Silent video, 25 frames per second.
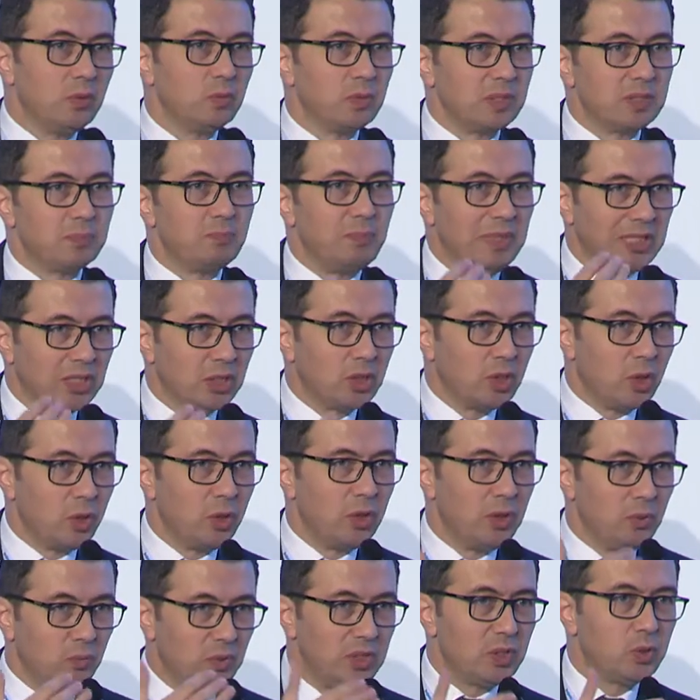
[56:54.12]
was
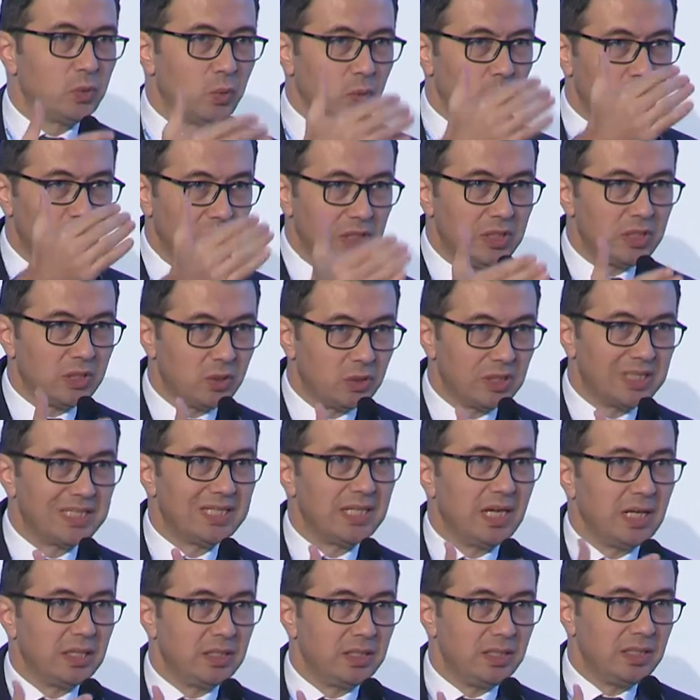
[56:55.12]
Bitcoin, which
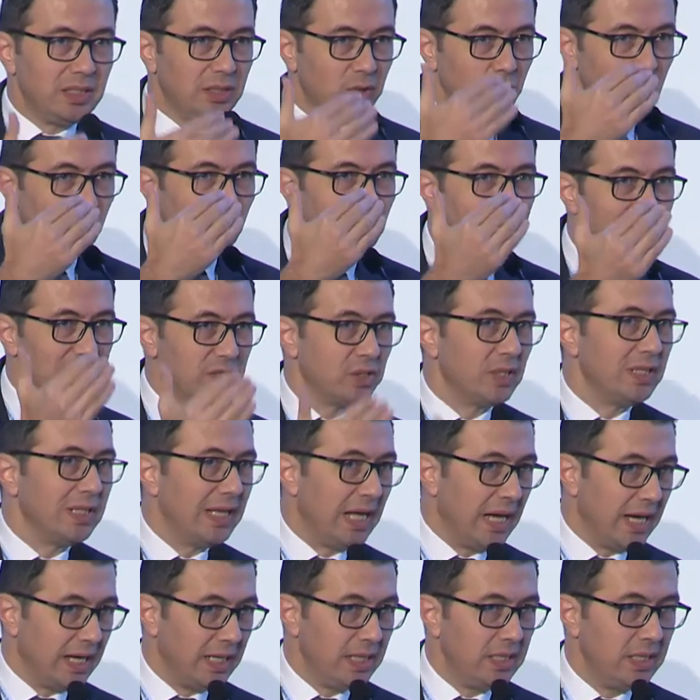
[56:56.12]
started in
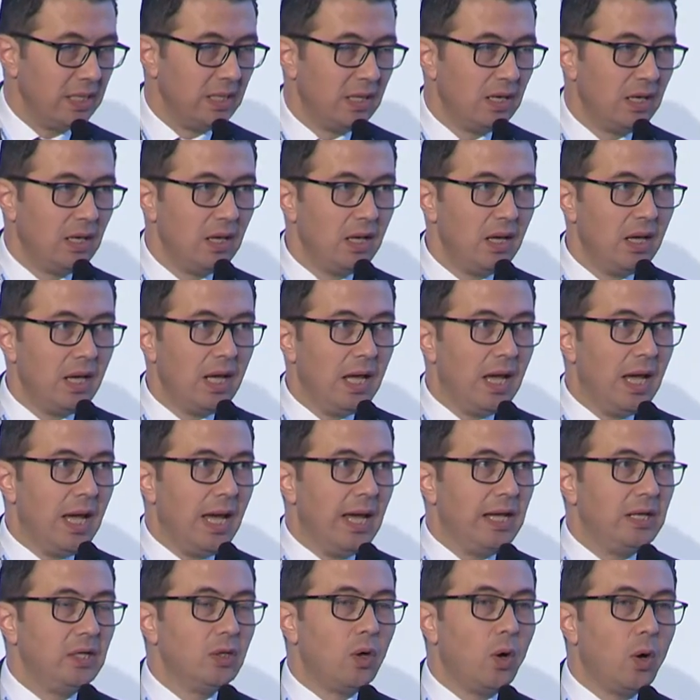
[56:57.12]
2009.
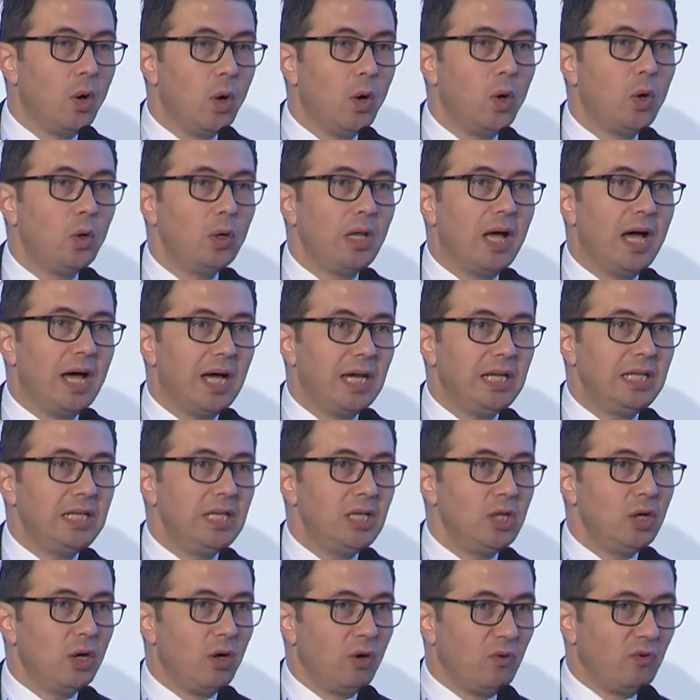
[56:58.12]
And the whole
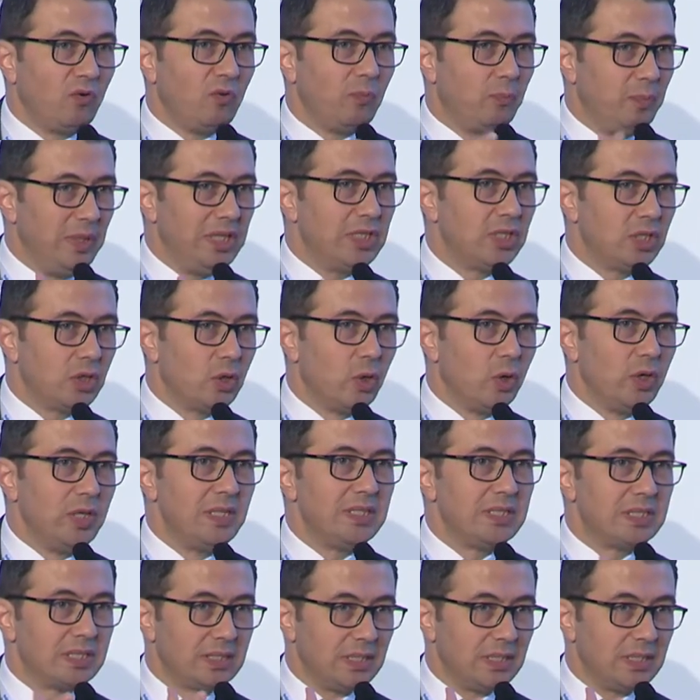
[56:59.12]
idea of Bitcoin